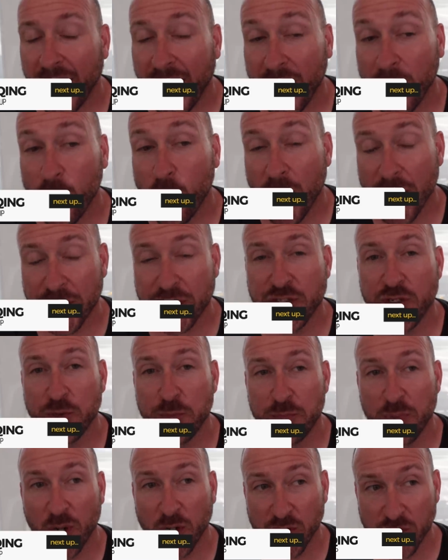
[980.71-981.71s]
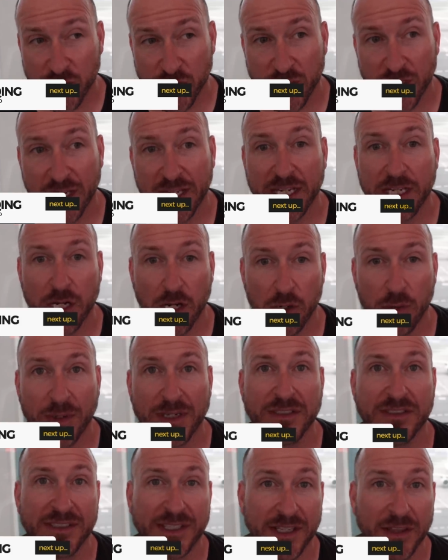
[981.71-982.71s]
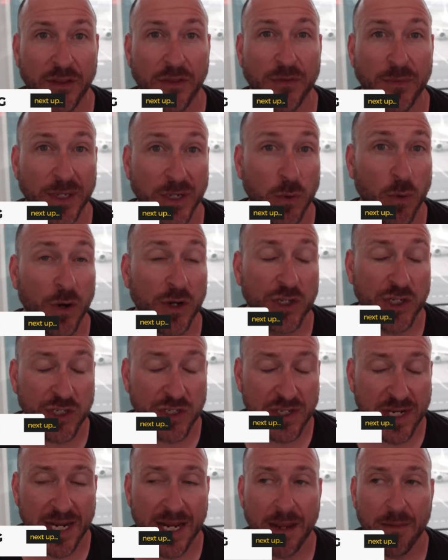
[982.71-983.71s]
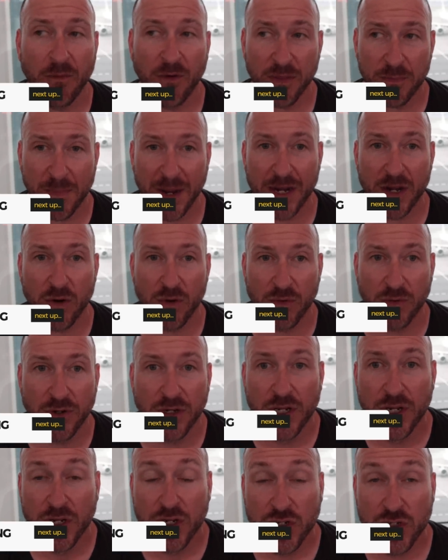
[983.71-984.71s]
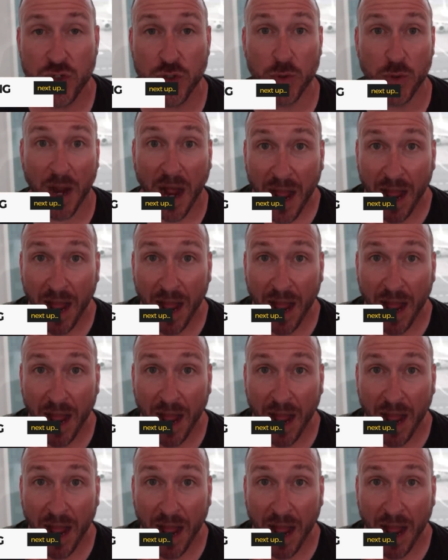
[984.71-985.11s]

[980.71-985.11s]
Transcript: I wanted to personally go and see the Three Gorges Dam with my own two